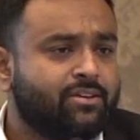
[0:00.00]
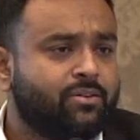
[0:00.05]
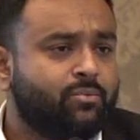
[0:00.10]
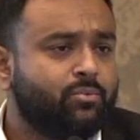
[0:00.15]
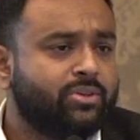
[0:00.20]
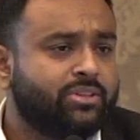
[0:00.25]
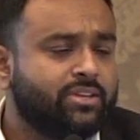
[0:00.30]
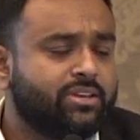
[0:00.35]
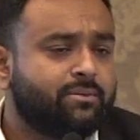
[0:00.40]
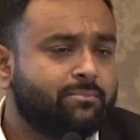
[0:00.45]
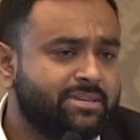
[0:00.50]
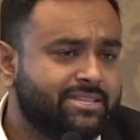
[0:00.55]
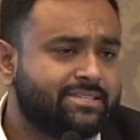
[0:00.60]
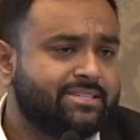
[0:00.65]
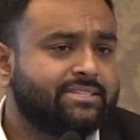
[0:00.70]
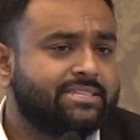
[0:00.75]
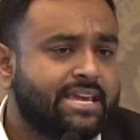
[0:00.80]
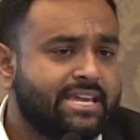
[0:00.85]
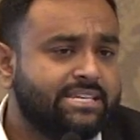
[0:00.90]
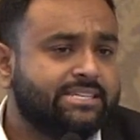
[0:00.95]
within a
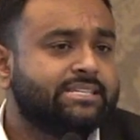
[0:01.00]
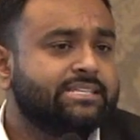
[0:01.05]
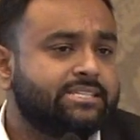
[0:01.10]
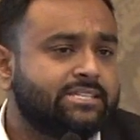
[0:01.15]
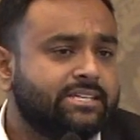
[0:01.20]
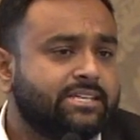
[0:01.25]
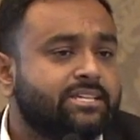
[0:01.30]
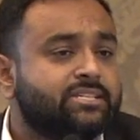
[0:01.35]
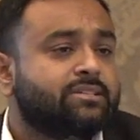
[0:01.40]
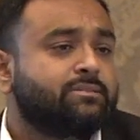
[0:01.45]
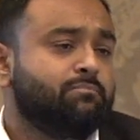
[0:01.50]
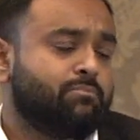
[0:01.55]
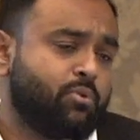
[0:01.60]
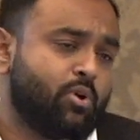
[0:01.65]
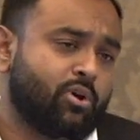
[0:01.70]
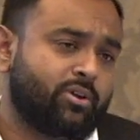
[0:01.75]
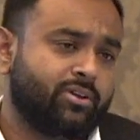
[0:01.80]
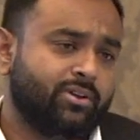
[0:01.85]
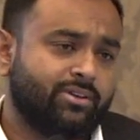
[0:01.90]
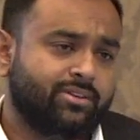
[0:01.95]
business entity is
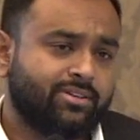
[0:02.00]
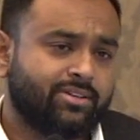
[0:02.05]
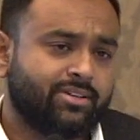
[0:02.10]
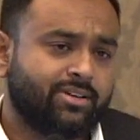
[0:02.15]
important.